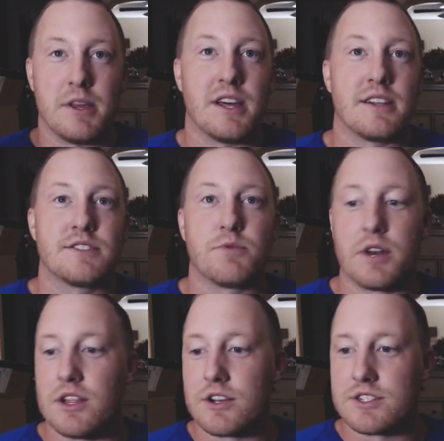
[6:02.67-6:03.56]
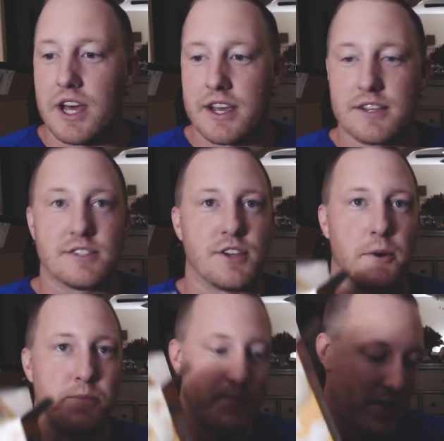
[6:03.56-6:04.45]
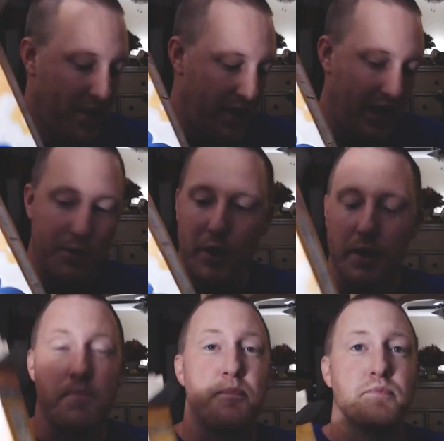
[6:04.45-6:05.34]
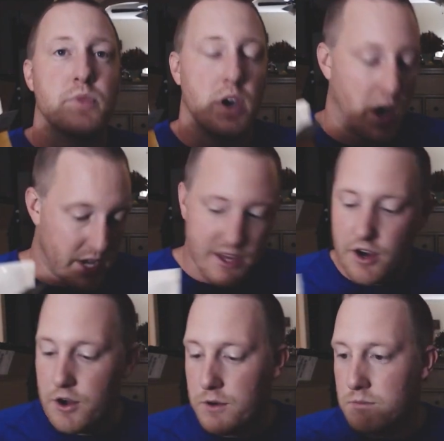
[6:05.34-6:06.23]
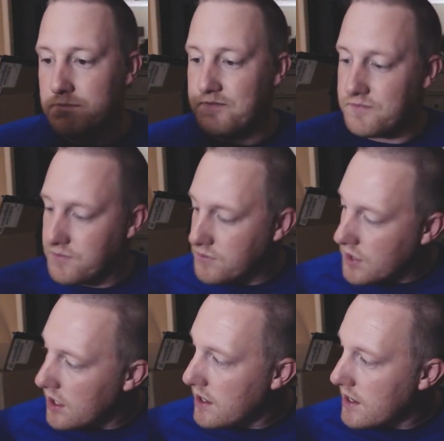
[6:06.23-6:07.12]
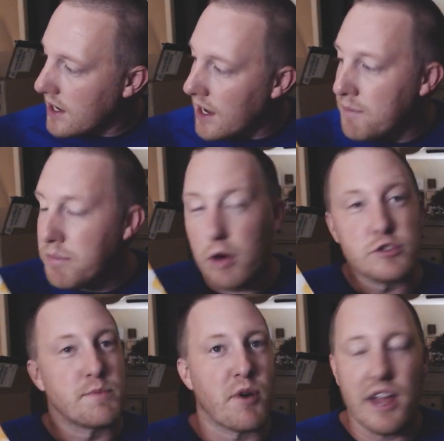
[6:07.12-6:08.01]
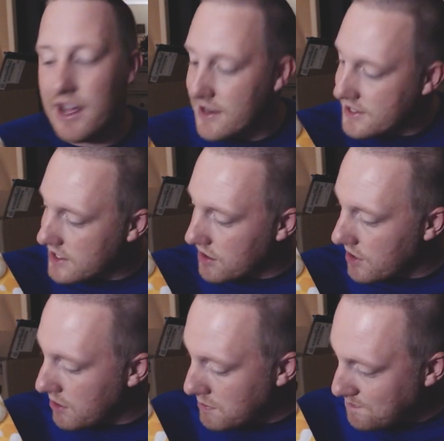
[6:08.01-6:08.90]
that's what it looks like. So, anyway, honeycomb, Post brand cereal,